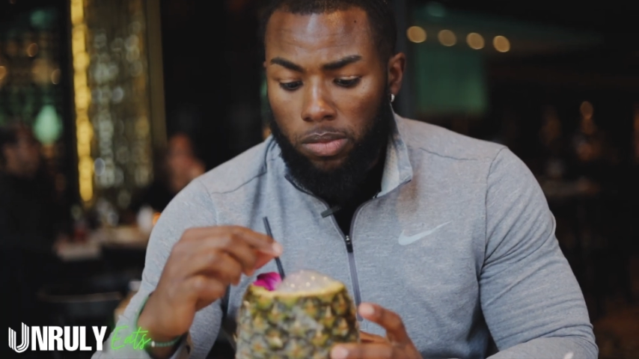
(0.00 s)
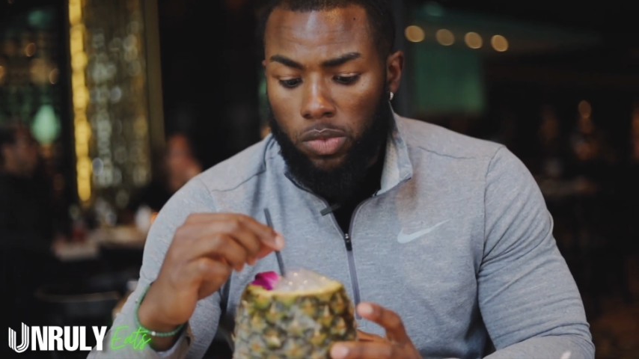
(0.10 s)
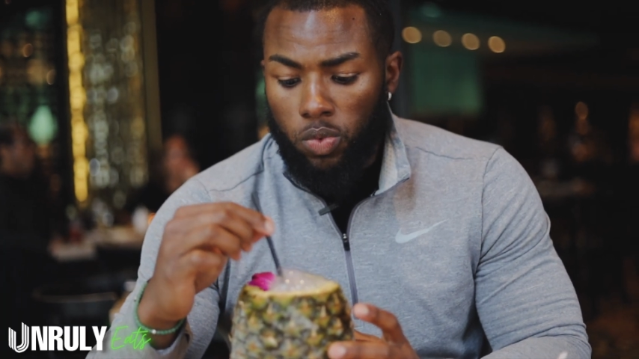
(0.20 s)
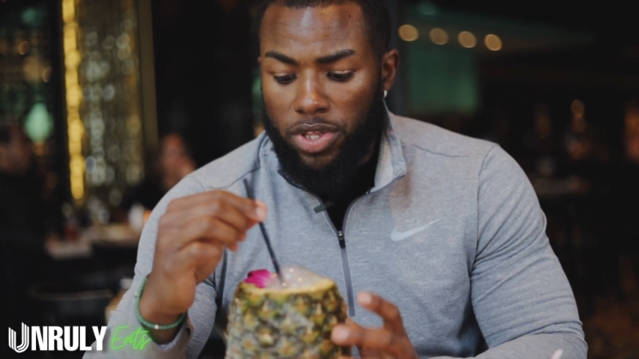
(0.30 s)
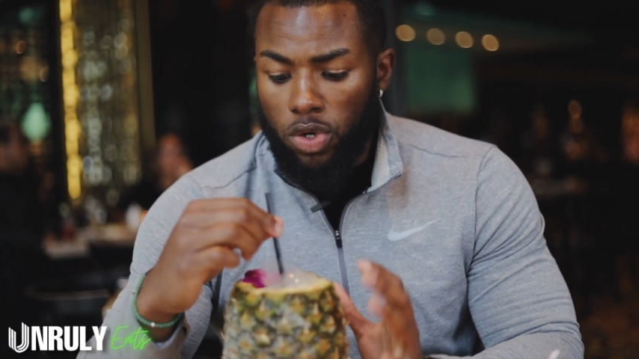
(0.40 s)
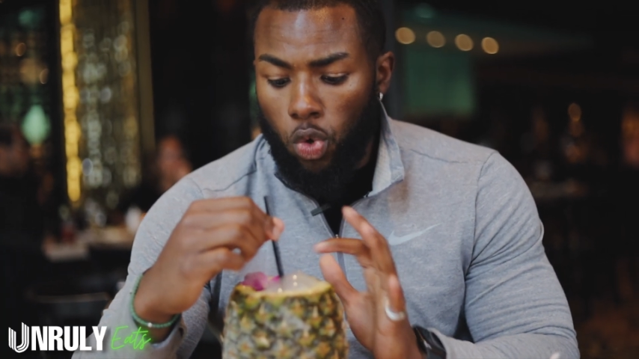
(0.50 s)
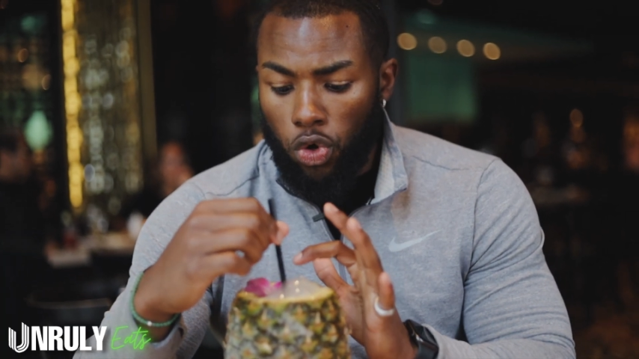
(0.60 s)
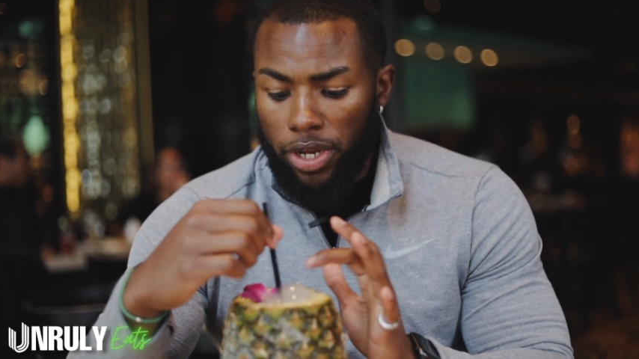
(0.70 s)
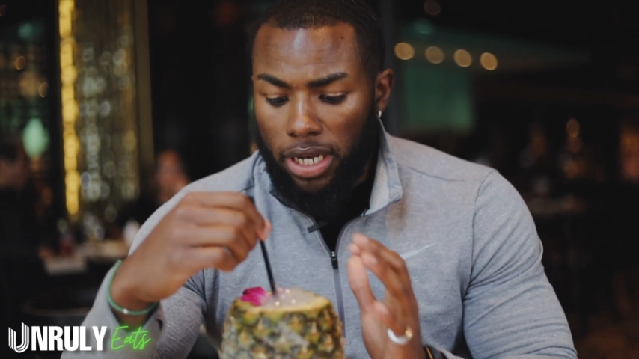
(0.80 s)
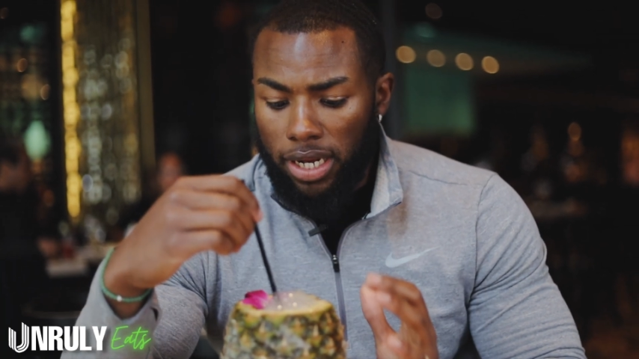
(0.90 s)
with an
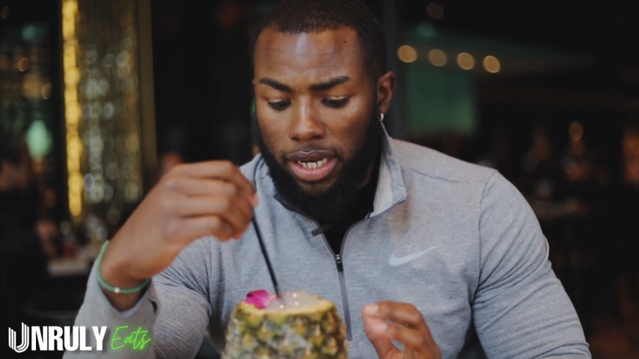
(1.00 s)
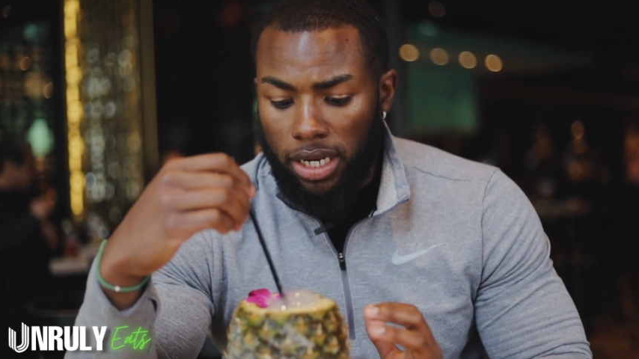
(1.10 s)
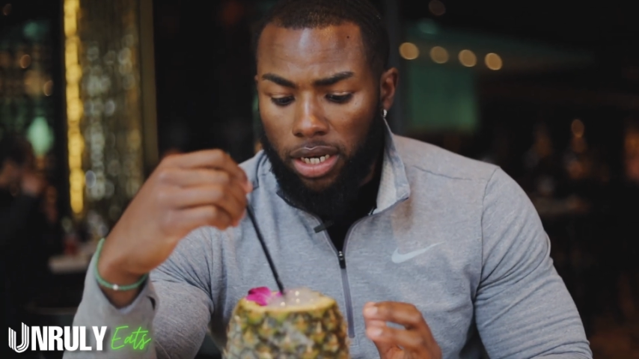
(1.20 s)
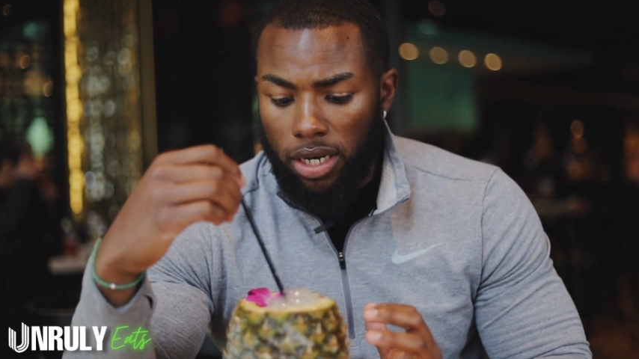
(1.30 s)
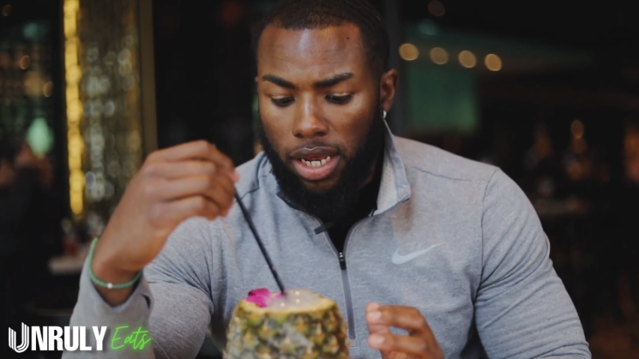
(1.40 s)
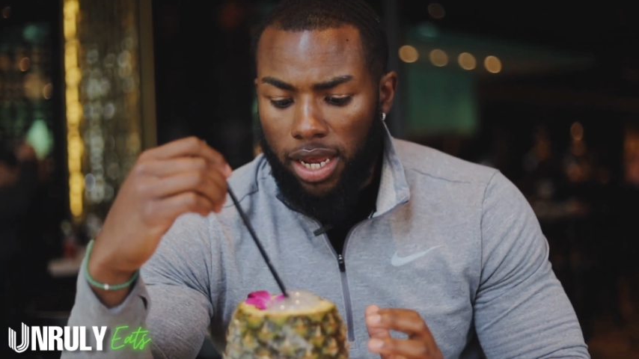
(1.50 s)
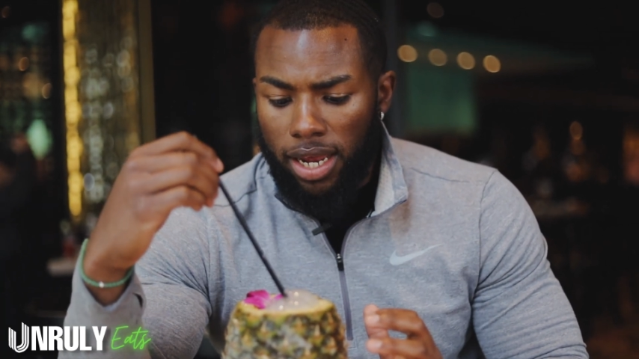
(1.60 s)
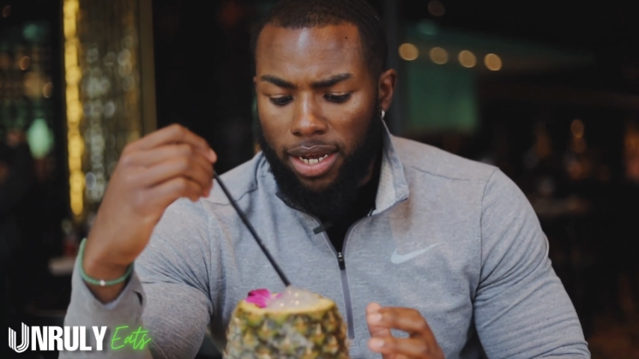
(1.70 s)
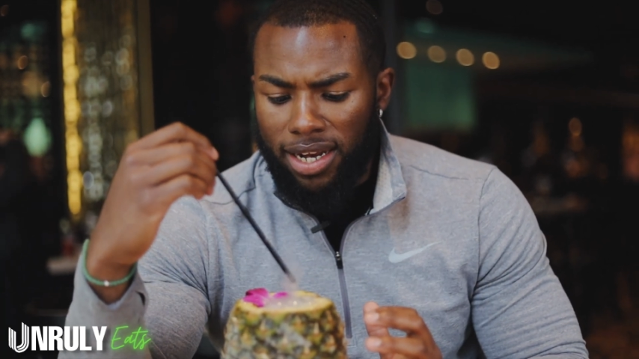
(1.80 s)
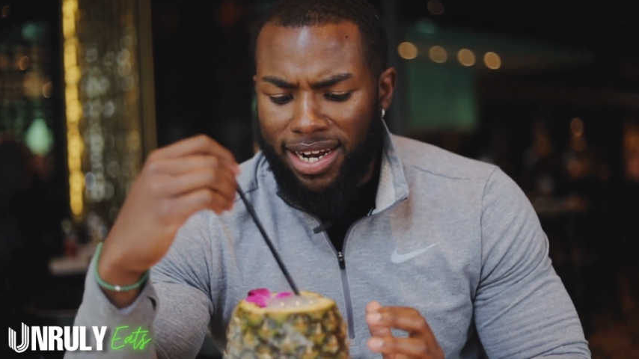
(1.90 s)
orchid in it,
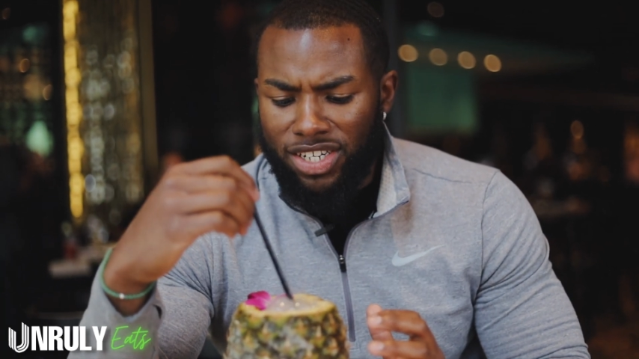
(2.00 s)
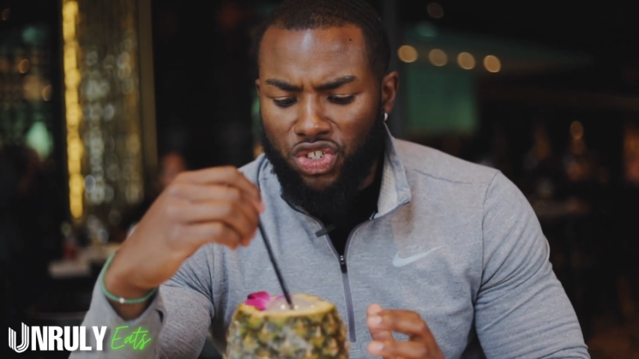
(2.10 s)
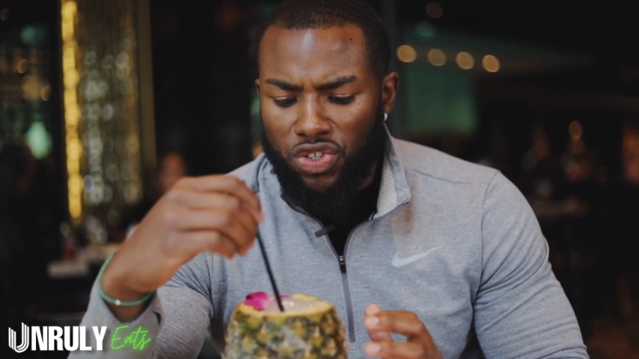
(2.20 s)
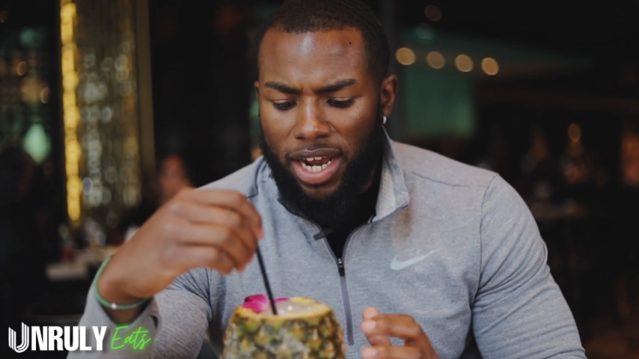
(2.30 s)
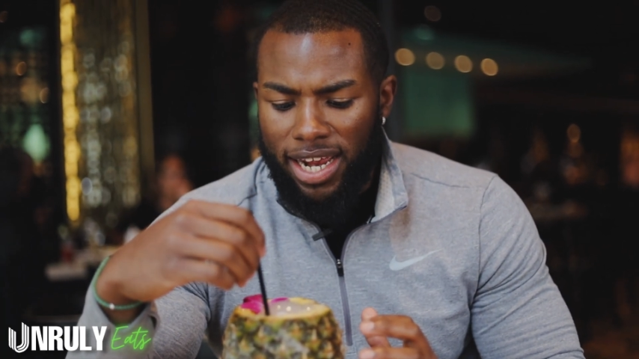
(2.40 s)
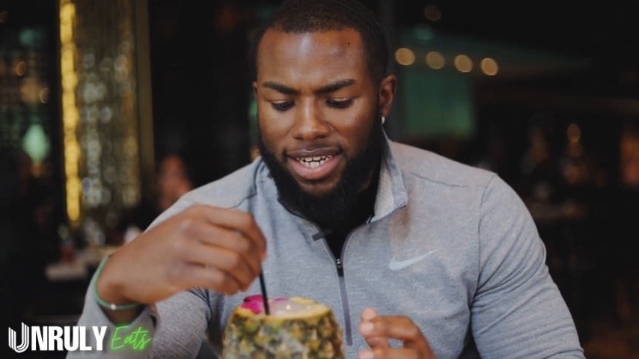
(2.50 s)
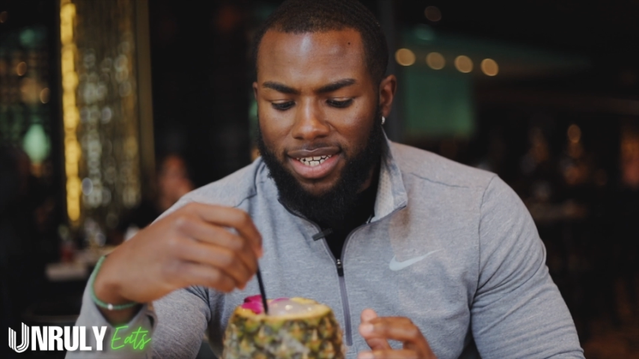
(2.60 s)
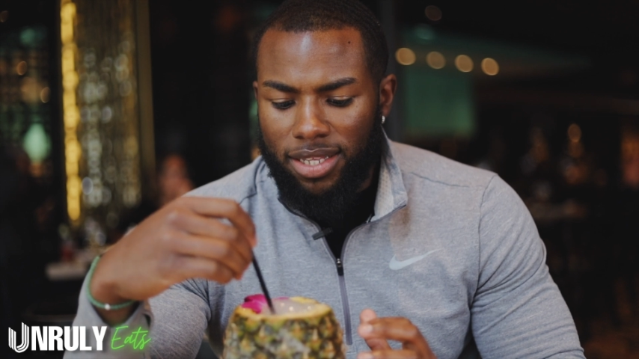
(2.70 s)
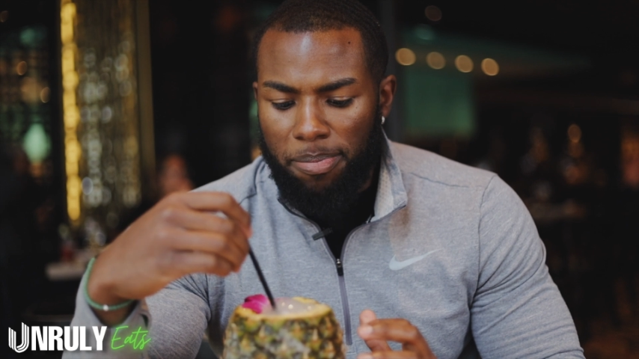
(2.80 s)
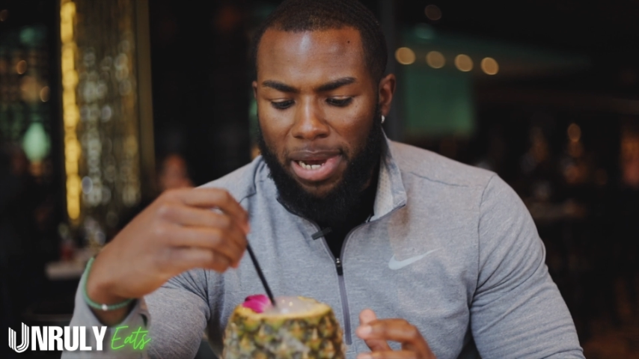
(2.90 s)
and it has dry ice at
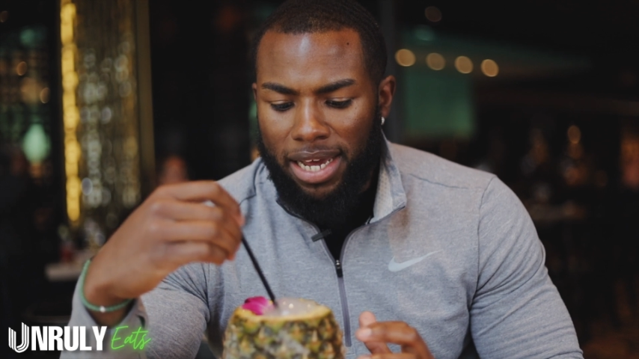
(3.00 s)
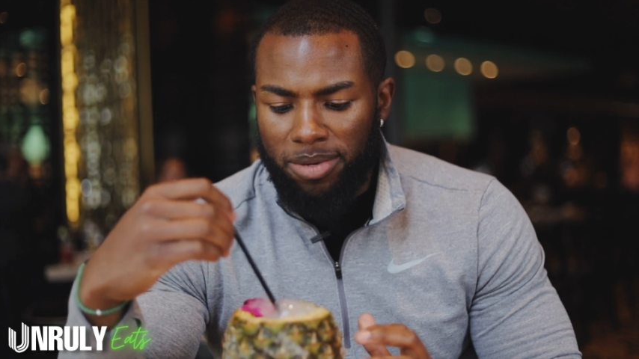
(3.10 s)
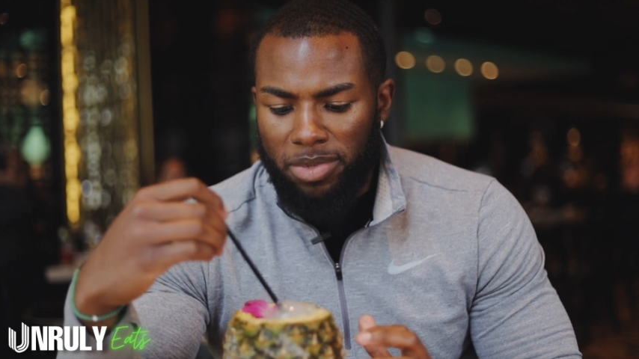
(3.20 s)
the bottom,